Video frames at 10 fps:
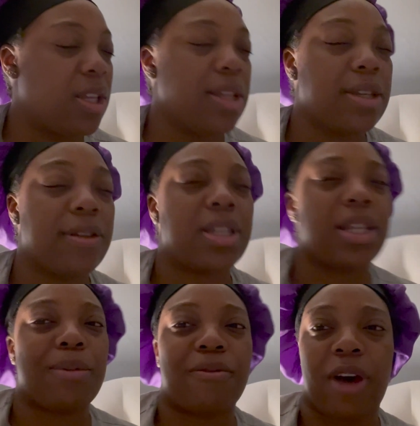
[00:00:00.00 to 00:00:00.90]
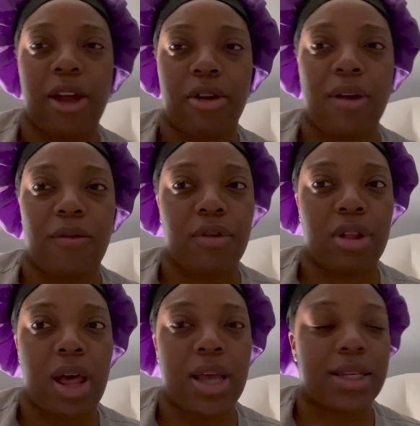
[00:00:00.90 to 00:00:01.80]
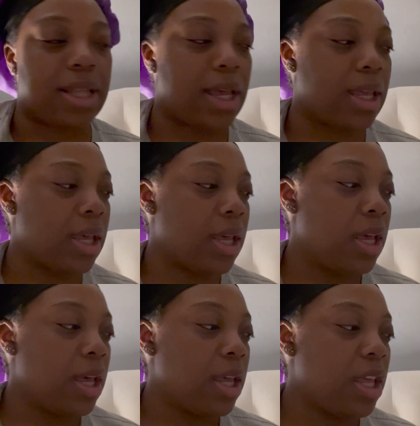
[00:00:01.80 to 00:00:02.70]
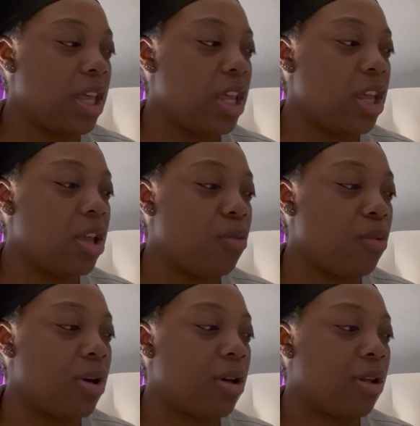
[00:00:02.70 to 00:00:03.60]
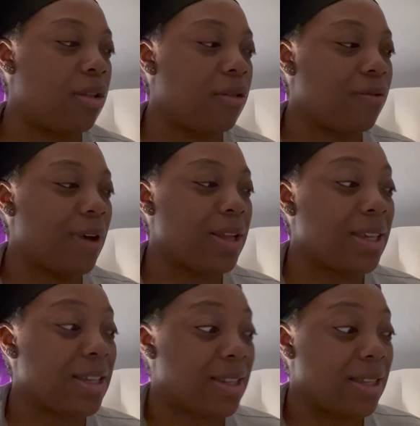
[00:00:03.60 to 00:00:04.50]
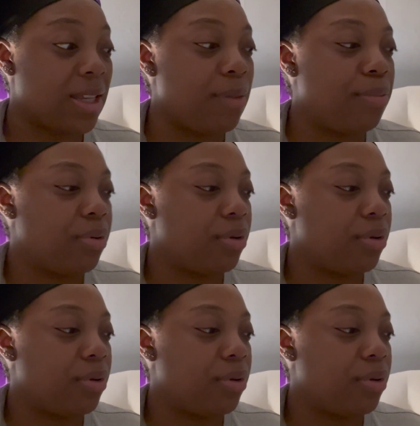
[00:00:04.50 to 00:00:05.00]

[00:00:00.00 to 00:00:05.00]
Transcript: He's a sleep fighter, I've realized. Like, he will fight his sleep.